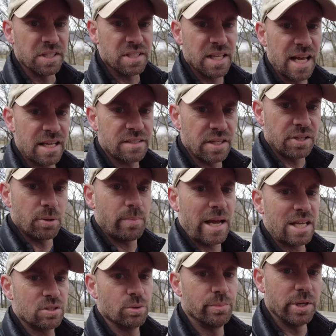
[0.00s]
this last
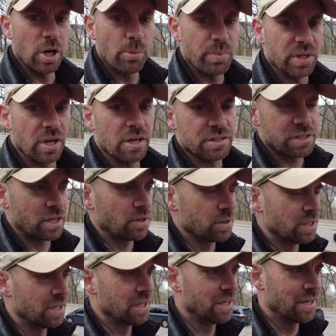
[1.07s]
underpass will be open also,
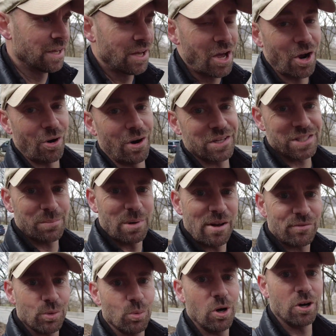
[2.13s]
or else I'm going to
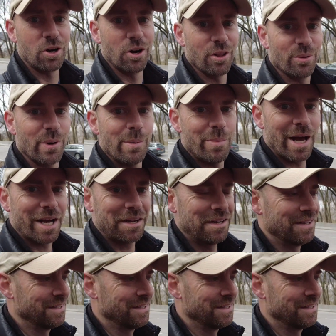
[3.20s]
have to walk all the way back.